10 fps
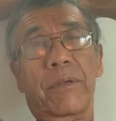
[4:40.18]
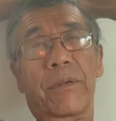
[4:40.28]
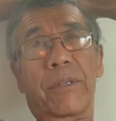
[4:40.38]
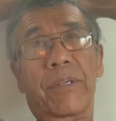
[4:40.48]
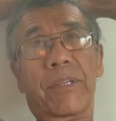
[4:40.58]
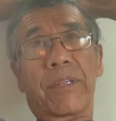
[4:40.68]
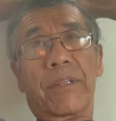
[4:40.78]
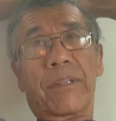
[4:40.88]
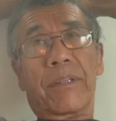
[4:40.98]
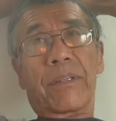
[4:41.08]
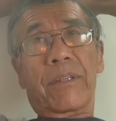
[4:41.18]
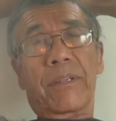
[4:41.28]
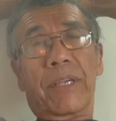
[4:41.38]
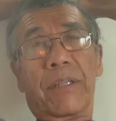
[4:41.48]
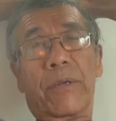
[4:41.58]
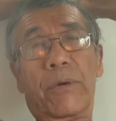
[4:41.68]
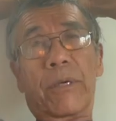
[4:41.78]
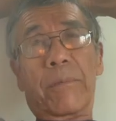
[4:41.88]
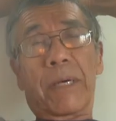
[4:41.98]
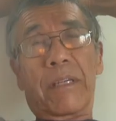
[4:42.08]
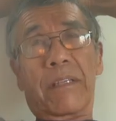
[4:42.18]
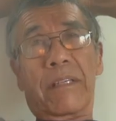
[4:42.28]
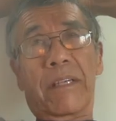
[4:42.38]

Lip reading: think that he can talk about it.